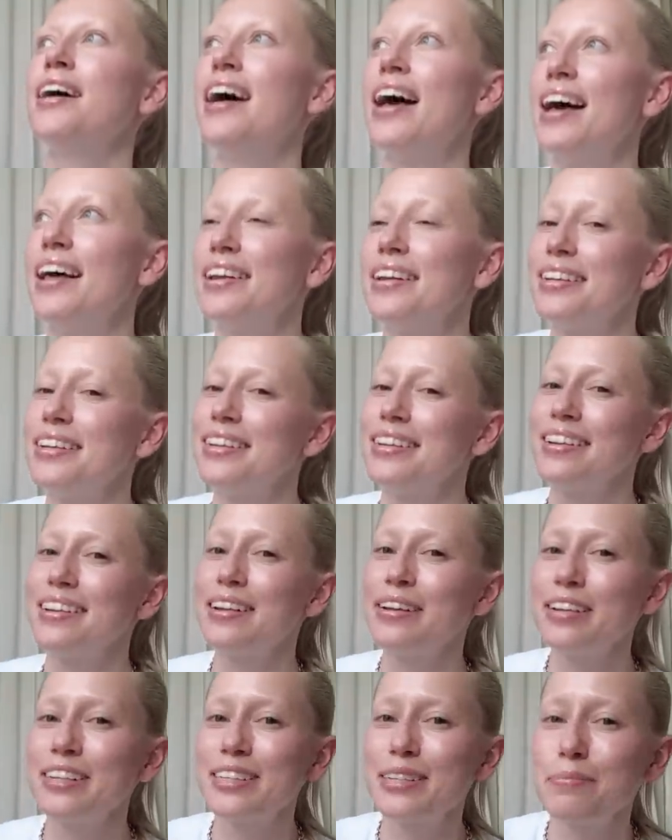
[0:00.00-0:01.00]
and
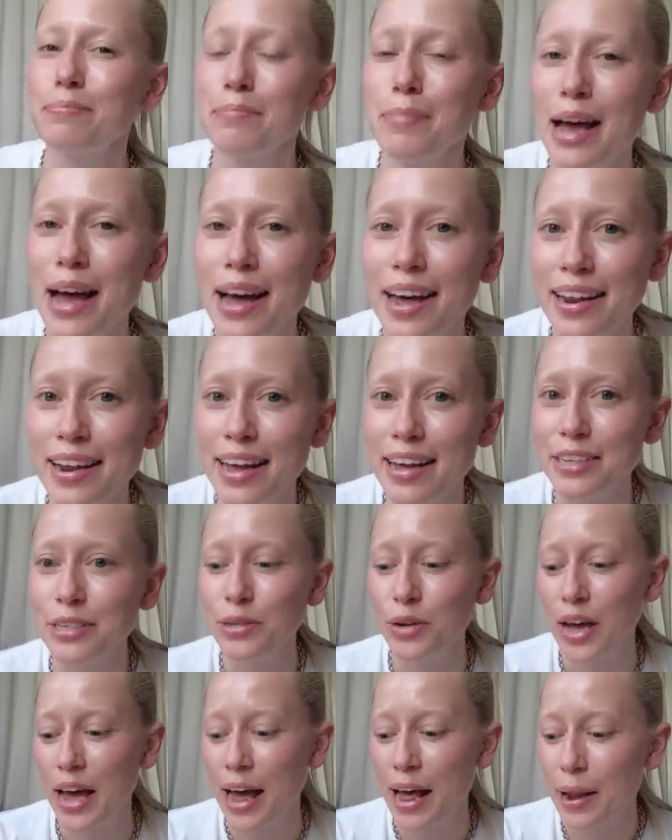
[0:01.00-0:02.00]
this man had
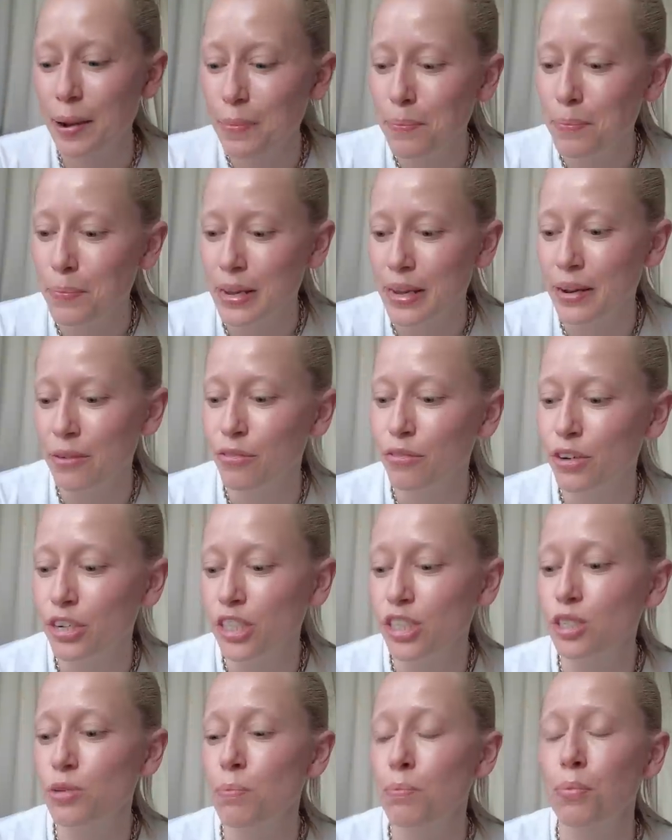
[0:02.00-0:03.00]
to help me
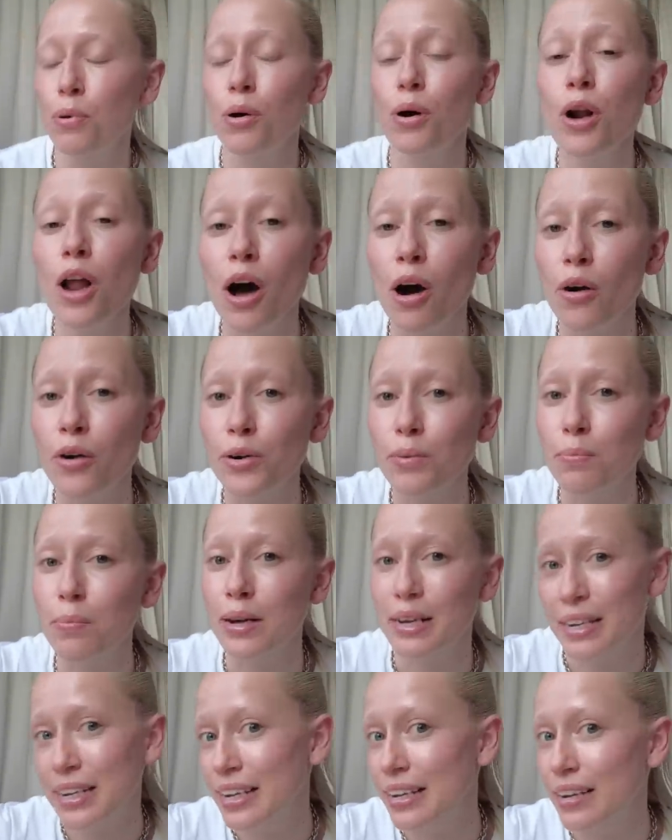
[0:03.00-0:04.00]
first pull out
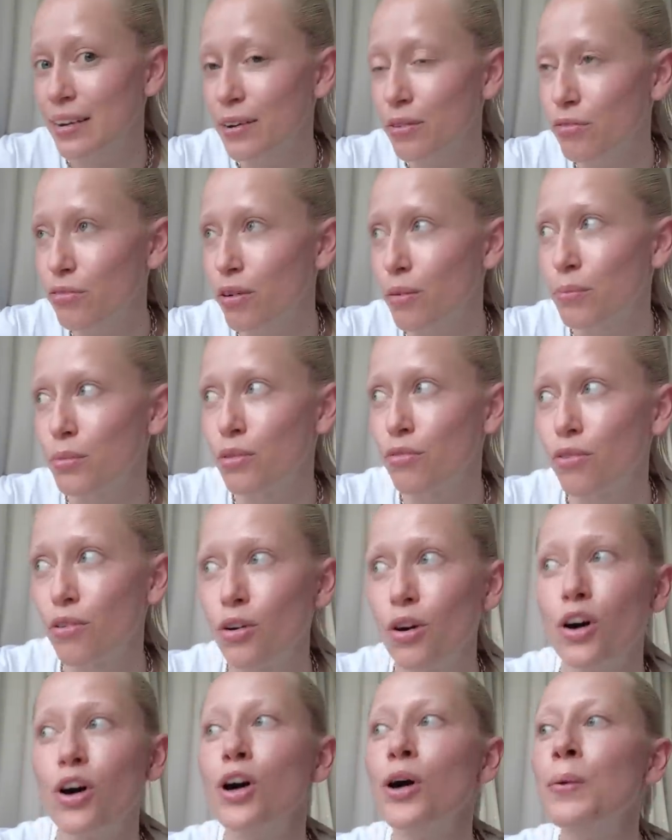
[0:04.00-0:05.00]
my heel from the
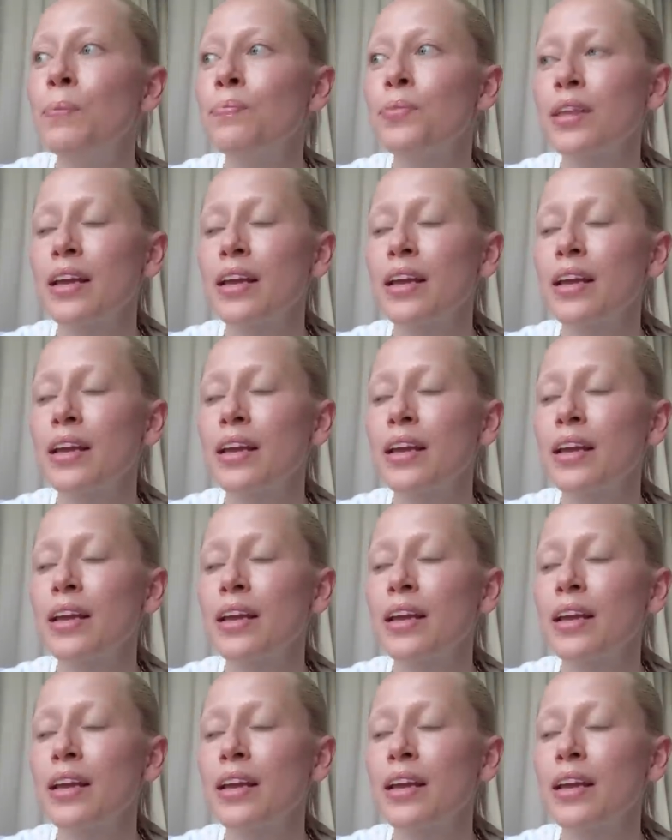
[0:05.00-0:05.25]
floor,